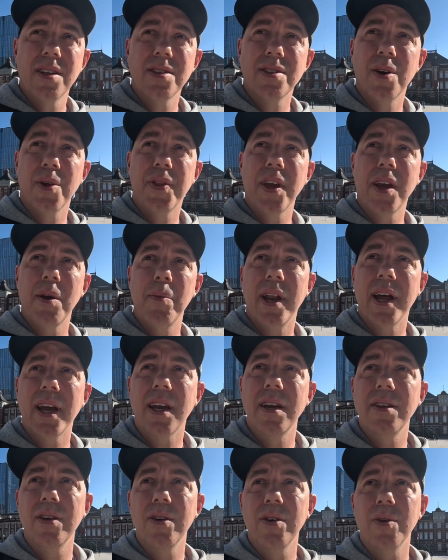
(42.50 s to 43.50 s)
So thinking what I
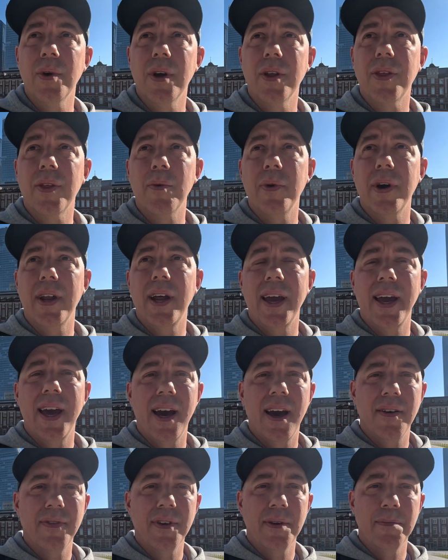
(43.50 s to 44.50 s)
can do with what I
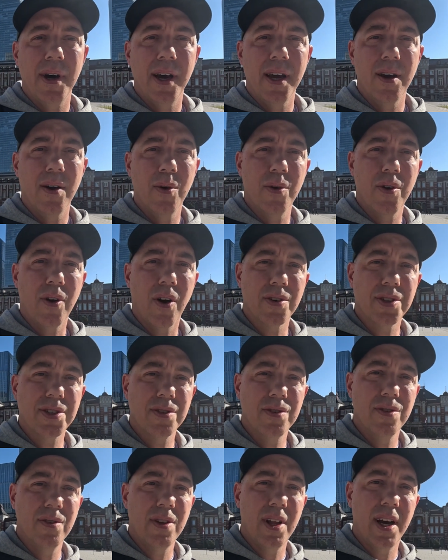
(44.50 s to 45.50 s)
have in my own
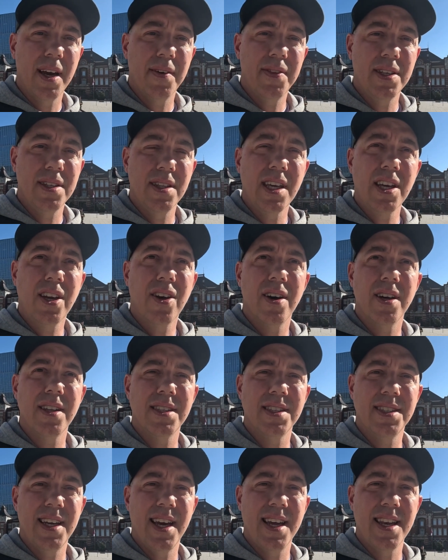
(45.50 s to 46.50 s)
arsenal. I have the
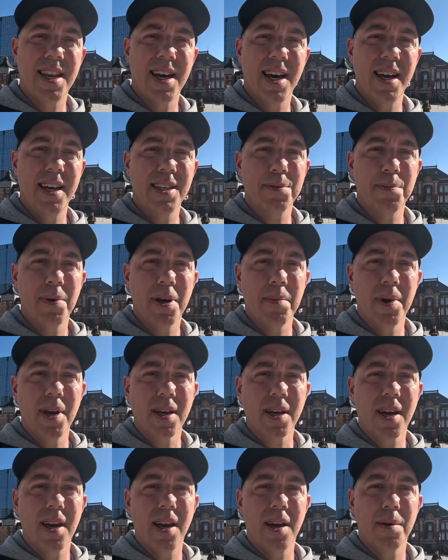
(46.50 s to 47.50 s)
Nikon Z9 as my
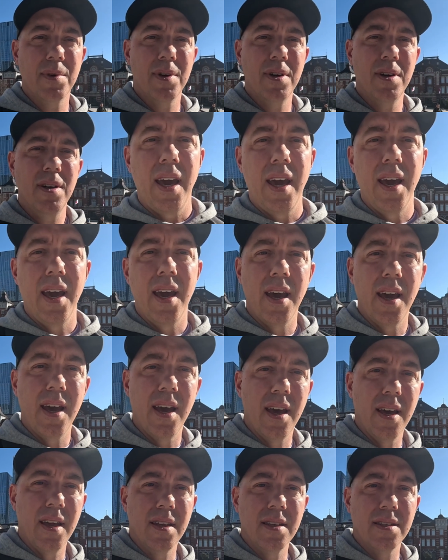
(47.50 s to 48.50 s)
main camera,
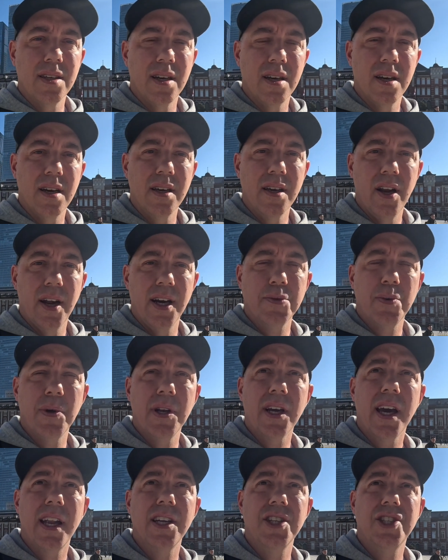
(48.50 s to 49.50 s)
and yeah, I just
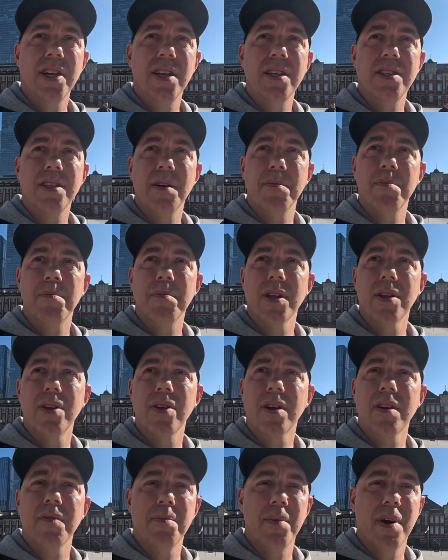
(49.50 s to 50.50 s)
want to kind of change up the
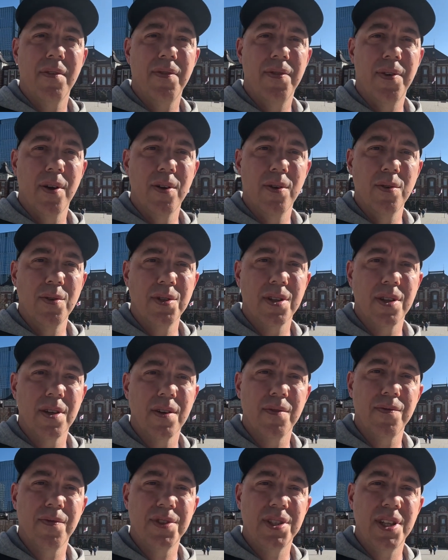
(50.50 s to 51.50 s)
look of my photos.
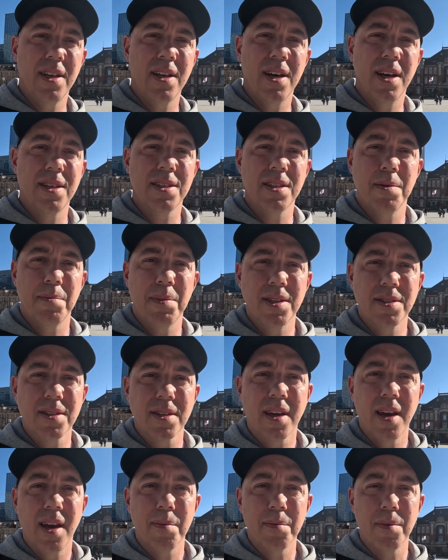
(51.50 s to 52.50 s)
The Z9 is an
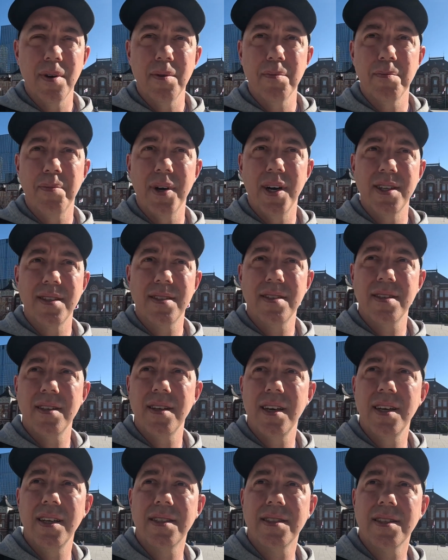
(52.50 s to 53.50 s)
amazing camera, but
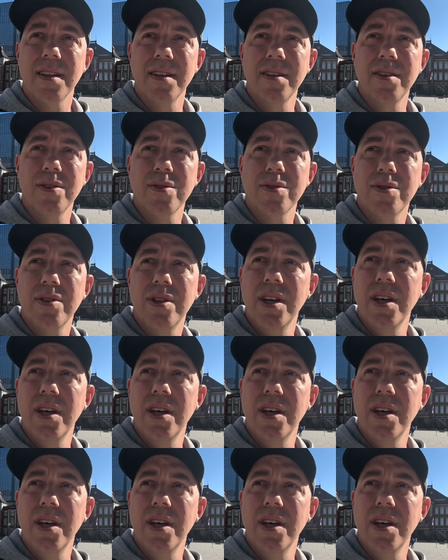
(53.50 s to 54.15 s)
it's a little